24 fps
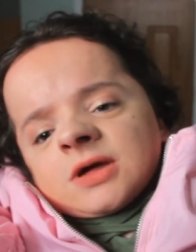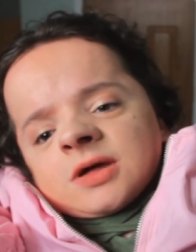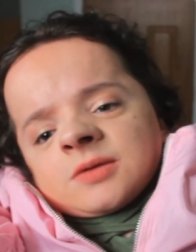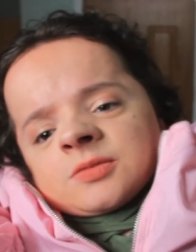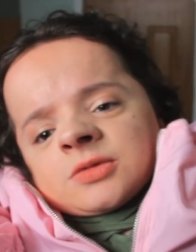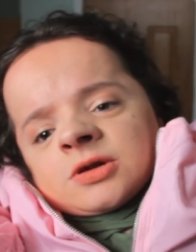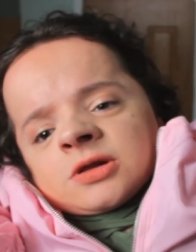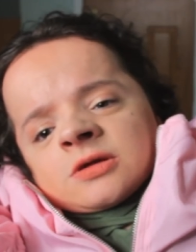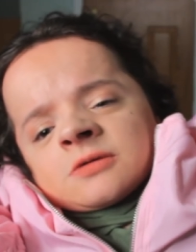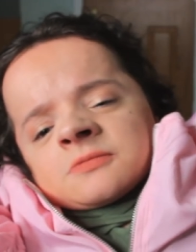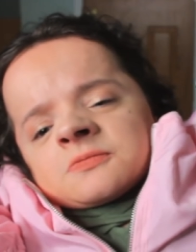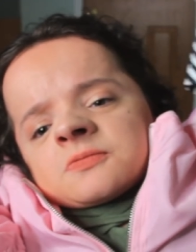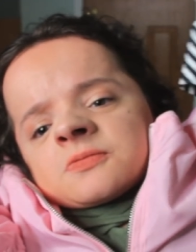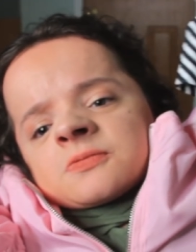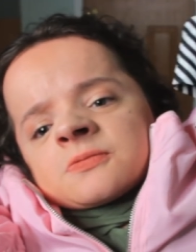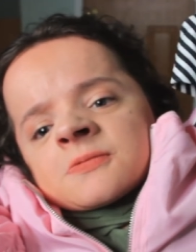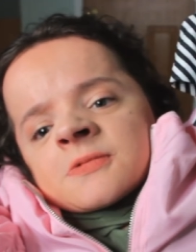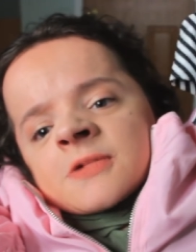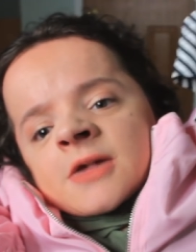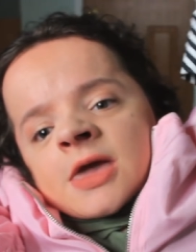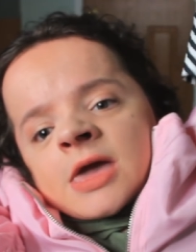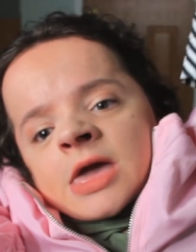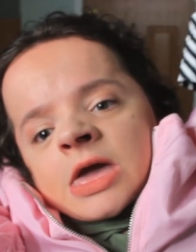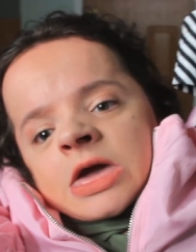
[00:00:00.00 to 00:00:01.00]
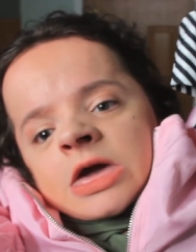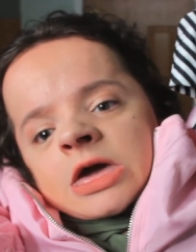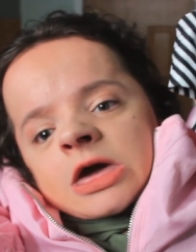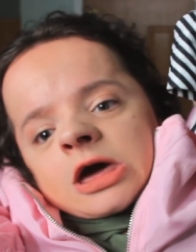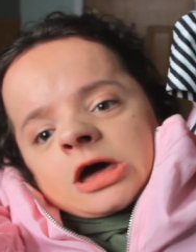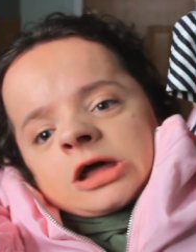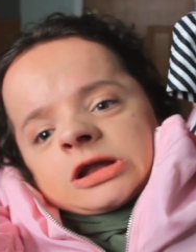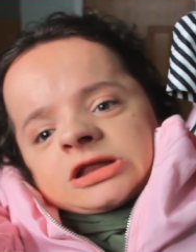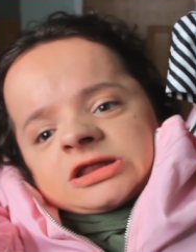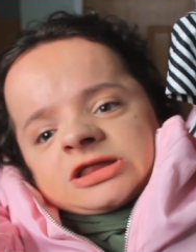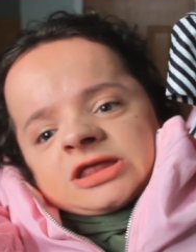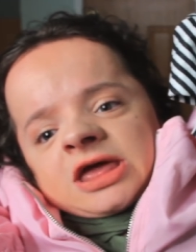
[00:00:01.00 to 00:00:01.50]
I'm gonna
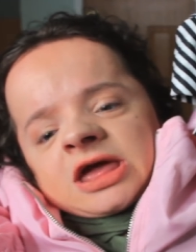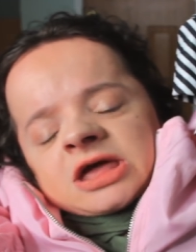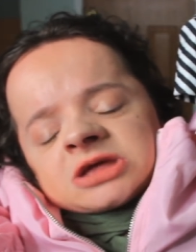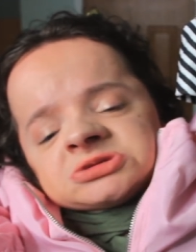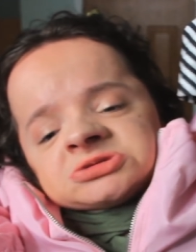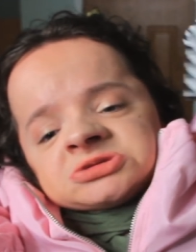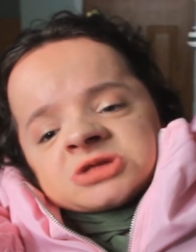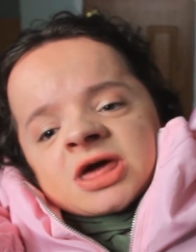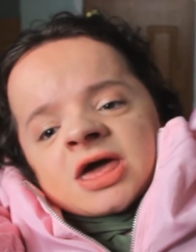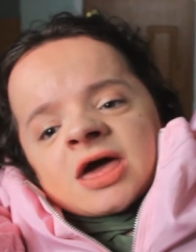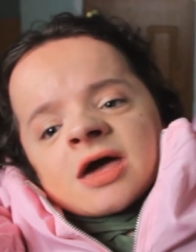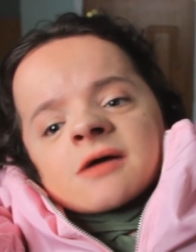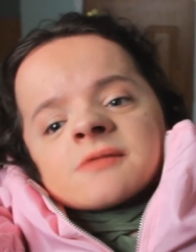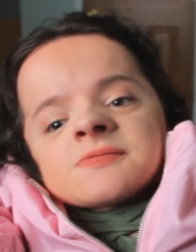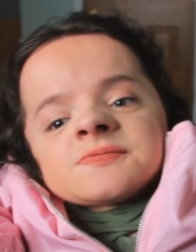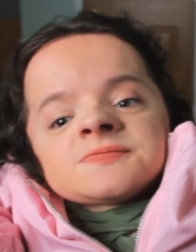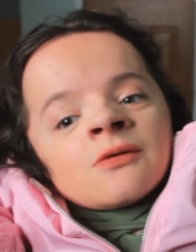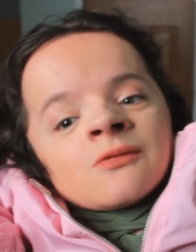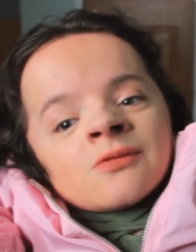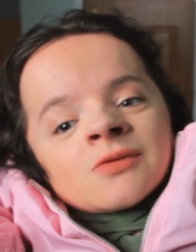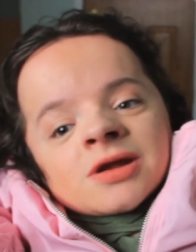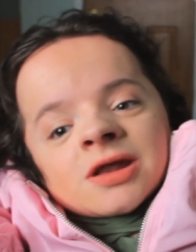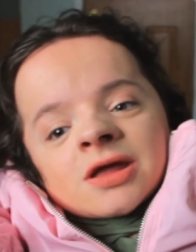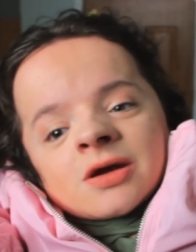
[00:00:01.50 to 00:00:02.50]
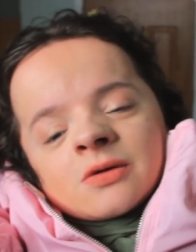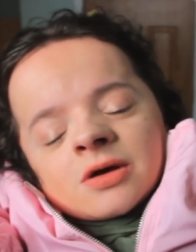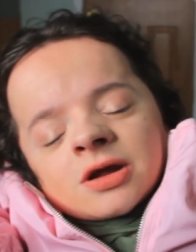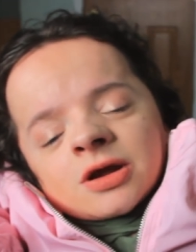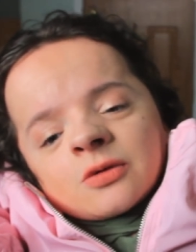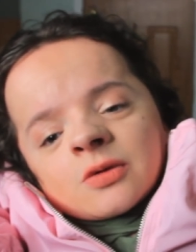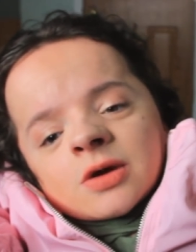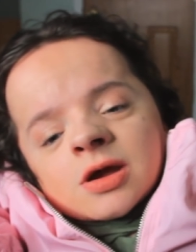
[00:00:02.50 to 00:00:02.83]
unattach that when I want to